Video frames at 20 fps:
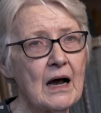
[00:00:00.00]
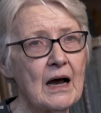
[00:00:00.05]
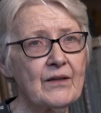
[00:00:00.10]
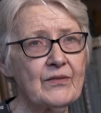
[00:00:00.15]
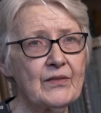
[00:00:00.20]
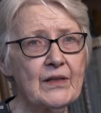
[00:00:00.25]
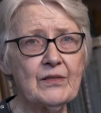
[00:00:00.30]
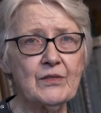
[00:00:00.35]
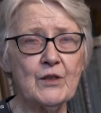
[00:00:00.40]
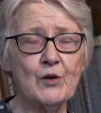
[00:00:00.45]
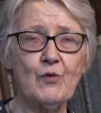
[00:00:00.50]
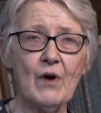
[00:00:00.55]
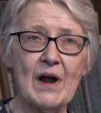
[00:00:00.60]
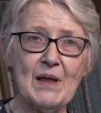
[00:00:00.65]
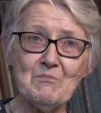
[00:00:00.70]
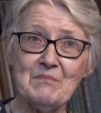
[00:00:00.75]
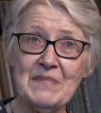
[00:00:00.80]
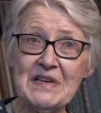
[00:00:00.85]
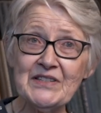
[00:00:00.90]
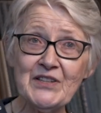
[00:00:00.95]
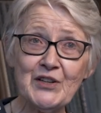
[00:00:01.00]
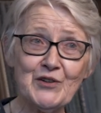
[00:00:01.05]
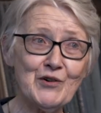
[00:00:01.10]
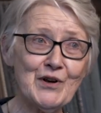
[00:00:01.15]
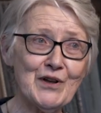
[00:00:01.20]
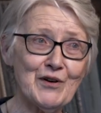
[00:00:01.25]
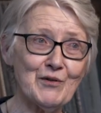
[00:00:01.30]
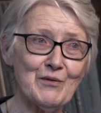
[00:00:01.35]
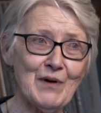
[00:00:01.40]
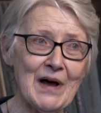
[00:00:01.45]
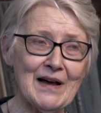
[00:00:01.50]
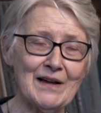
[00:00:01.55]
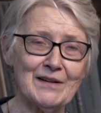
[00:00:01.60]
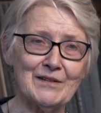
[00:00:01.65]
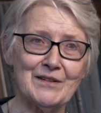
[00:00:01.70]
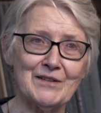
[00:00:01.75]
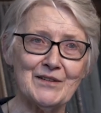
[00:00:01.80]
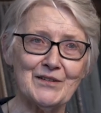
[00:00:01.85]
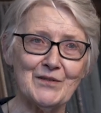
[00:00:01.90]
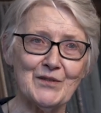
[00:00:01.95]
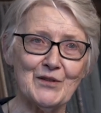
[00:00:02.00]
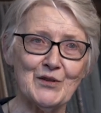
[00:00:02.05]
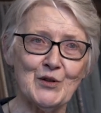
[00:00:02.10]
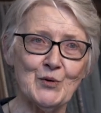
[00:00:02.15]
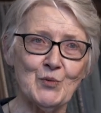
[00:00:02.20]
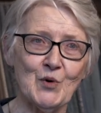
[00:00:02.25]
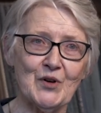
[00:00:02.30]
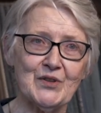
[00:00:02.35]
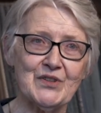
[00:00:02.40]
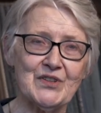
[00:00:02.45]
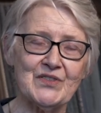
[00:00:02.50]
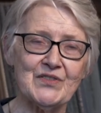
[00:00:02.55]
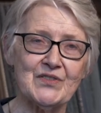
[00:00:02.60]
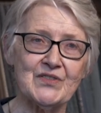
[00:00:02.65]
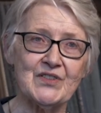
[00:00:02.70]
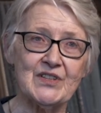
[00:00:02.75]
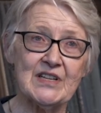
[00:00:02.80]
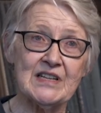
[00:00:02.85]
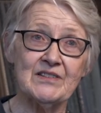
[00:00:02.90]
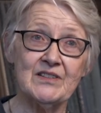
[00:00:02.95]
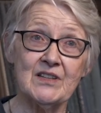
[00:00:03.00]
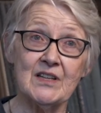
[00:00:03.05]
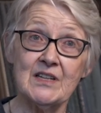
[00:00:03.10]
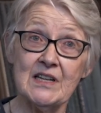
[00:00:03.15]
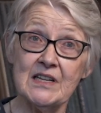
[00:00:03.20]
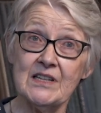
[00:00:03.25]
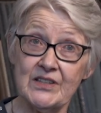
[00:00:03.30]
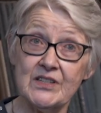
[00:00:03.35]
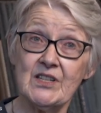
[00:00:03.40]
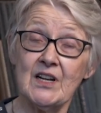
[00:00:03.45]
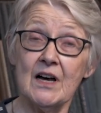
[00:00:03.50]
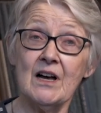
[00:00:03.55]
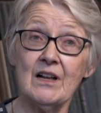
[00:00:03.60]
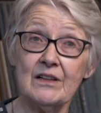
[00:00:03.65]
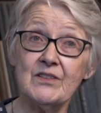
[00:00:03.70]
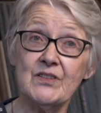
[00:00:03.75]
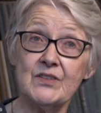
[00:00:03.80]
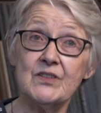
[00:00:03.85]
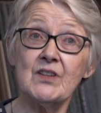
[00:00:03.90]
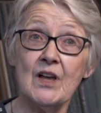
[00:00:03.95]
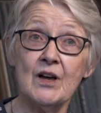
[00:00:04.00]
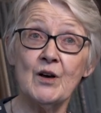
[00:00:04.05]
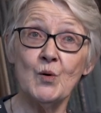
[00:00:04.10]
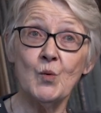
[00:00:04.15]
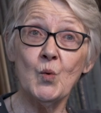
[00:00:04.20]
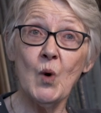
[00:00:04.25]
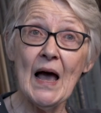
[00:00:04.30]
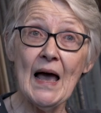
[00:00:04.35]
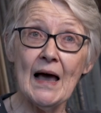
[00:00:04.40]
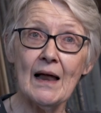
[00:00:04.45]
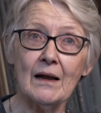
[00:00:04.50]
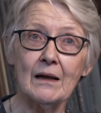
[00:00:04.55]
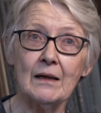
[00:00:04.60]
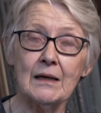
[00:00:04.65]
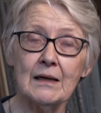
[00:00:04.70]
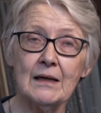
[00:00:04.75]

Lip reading: I think the great mystery around the Watsons is that it starts so well.